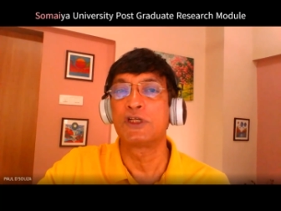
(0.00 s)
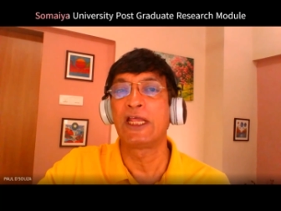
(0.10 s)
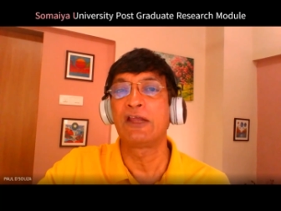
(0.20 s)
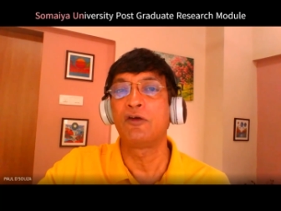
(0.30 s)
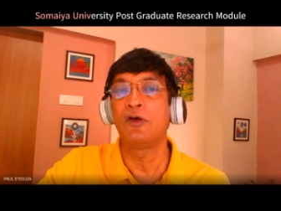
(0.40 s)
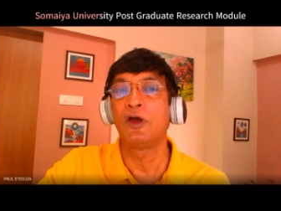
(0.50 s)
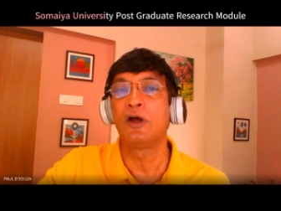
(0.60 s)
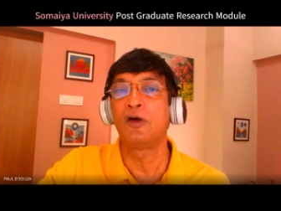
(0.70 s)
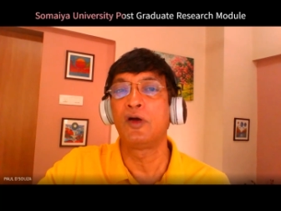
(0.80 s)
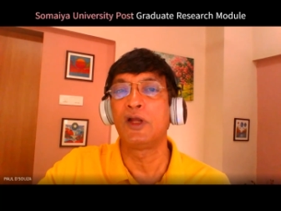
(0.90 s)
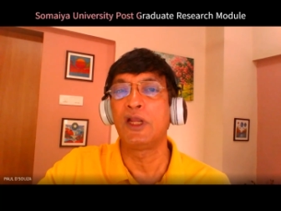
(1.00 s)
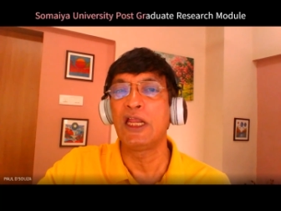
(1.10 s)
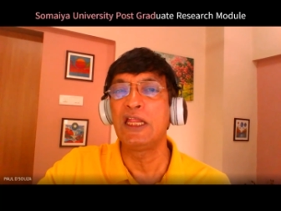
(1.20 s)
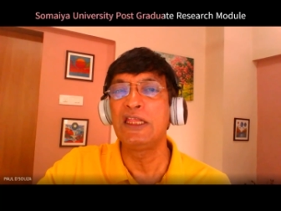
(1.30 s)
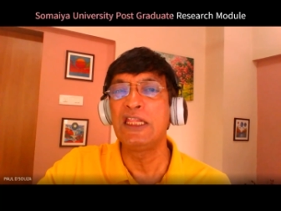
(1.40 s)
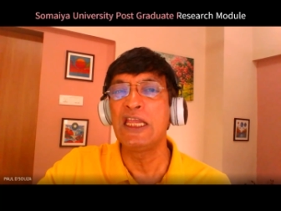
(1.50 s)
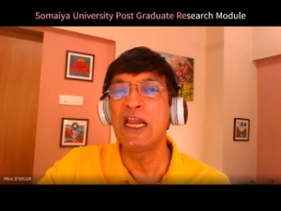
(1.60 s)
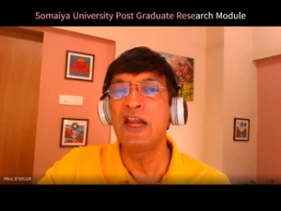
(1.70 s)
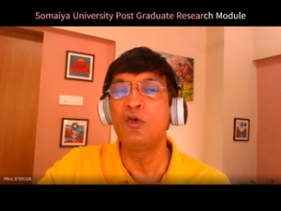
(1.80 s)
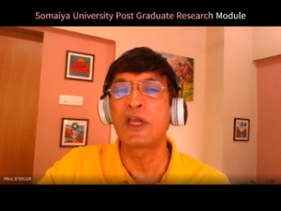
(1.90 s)
Like in
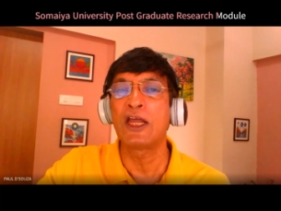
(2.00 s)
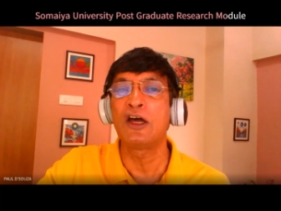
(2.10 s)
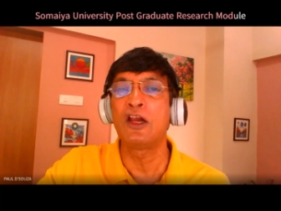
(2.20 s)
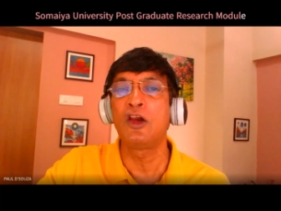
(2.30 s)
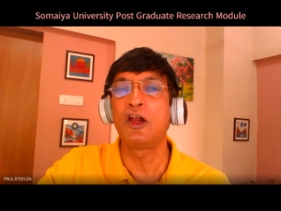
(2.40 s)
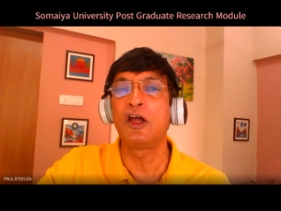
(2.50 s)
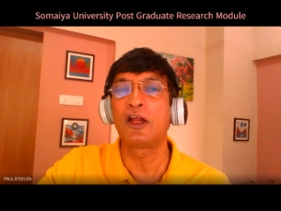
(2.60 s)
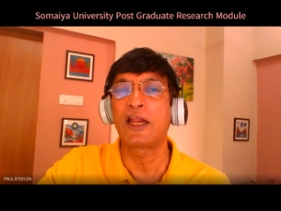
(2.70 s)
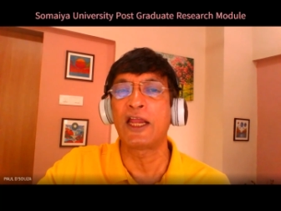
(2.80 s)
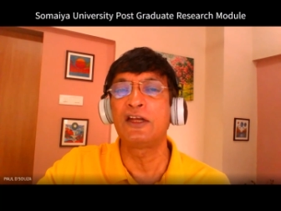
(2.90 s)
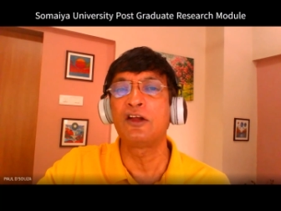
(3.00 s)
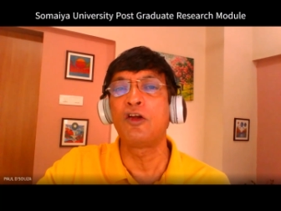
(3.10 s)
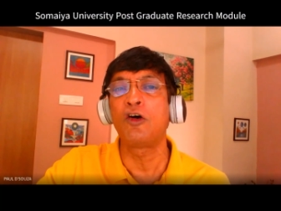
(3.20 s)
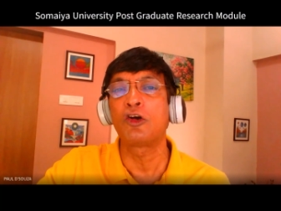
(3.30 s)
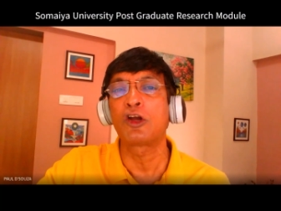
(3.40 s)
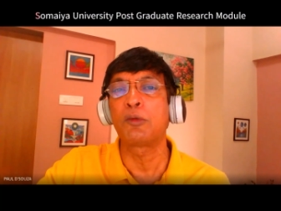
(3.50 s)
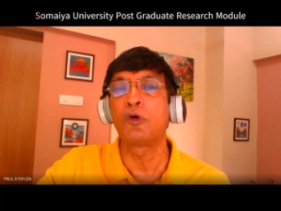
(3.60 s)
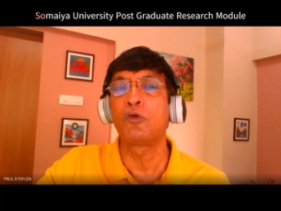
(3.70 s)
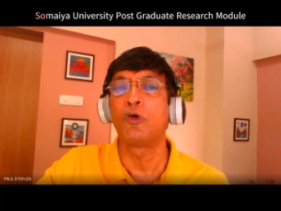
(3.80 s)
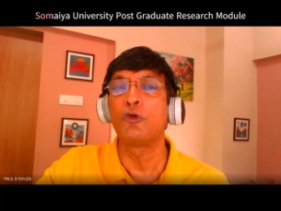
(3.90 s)
need, you can write a lot about
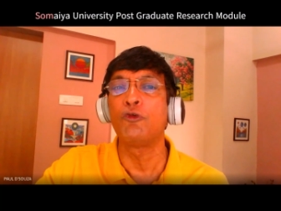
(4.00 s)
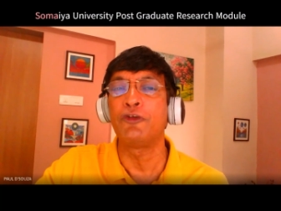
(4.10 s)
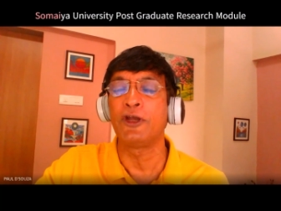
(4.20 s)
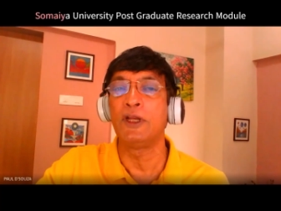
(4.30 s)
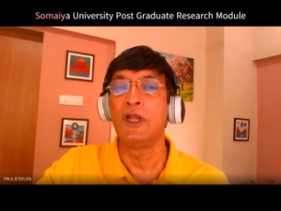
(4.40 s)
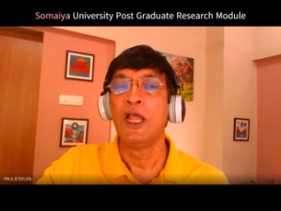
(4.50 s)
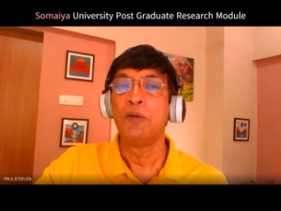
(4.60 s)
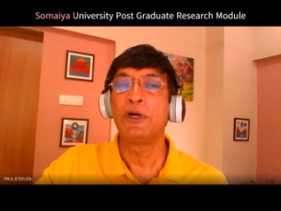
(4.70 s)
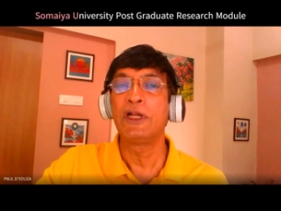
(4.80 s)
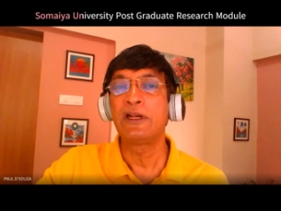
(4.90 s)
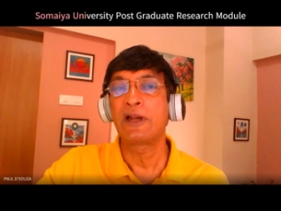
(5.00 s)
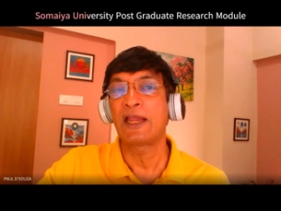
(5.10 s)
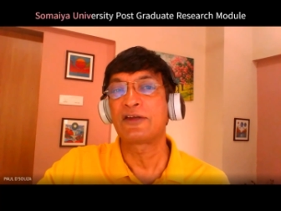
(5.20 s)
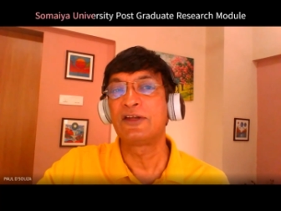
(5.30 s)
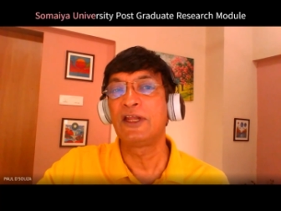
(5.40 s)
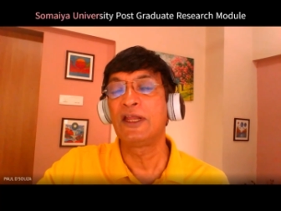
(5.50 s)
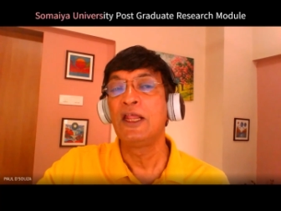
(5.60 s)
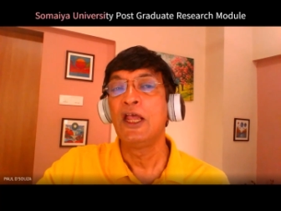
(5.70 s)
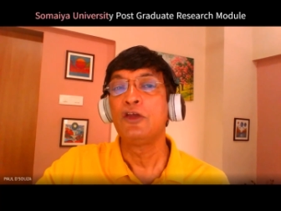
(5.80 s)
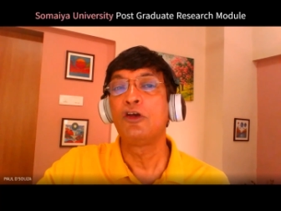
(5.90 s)
what you feel, but in rationale,
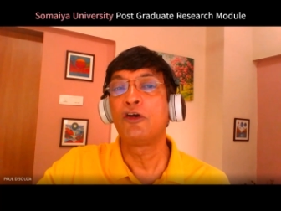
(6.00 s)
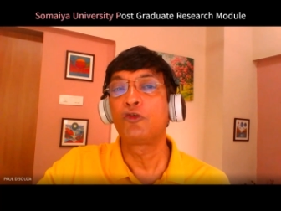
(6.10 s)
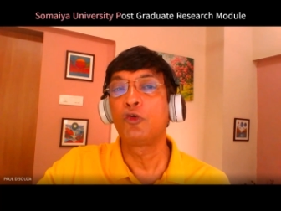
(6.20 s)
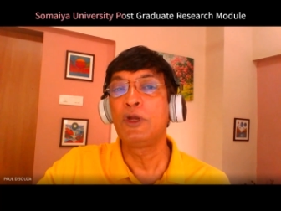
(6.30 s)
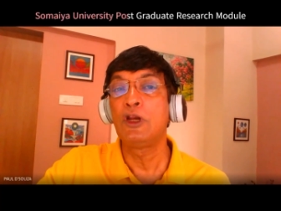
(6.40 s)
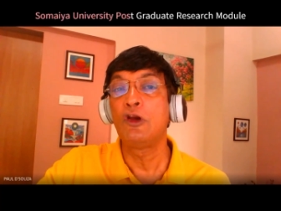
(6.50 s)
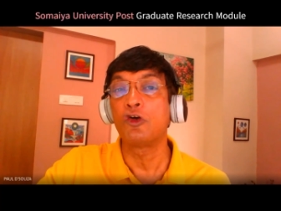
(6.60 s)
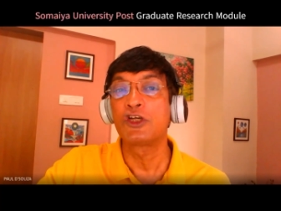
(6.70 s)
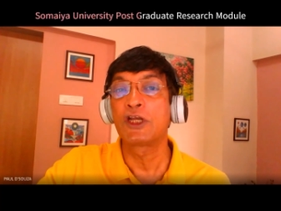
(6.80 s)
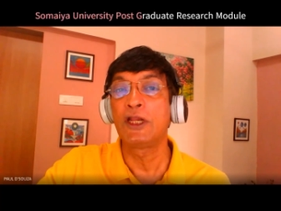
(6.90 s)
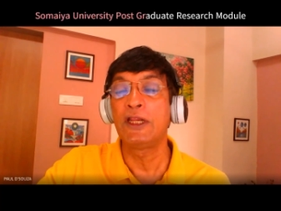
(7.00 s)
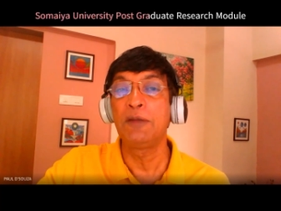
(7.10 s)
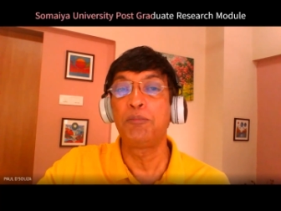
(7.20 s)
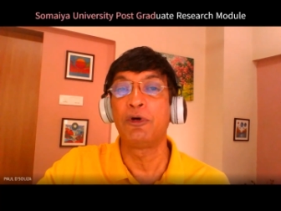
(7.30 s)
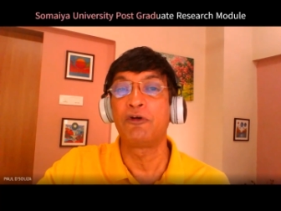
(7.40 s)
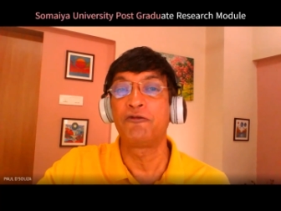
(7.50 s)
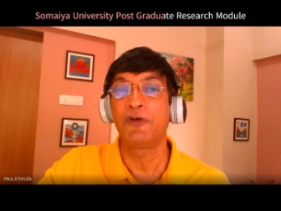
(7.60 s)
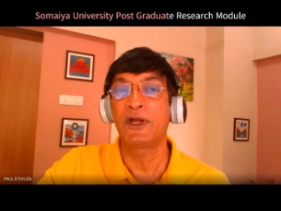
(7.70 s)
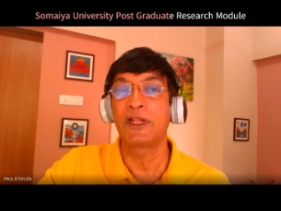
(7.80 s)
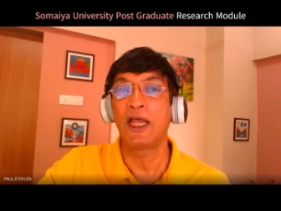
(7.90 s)
you have to be logically
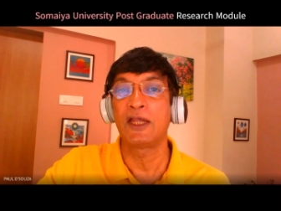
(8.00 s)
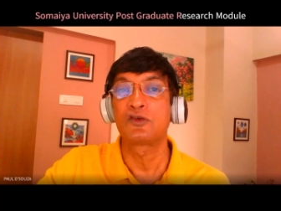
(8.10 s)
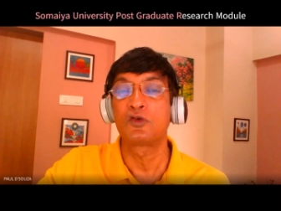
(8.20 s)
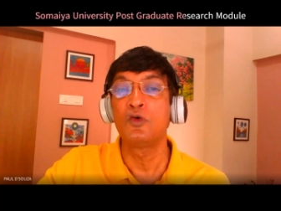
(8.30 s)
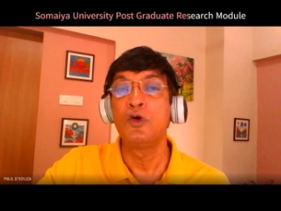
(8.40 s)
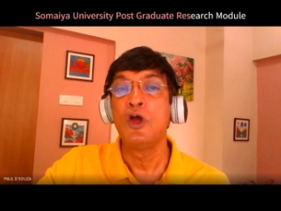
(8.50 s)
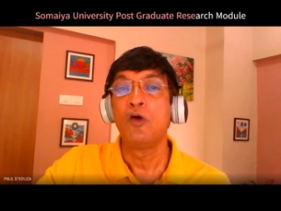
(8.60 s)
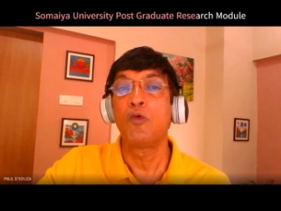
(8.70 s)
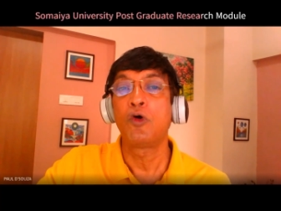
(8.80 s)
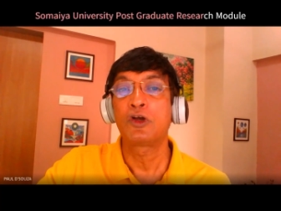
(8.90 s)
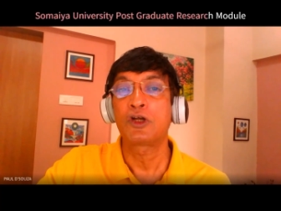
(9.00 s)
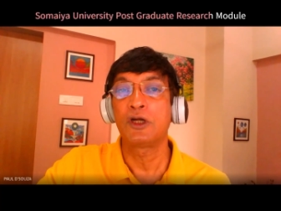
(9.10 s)
perfect as to what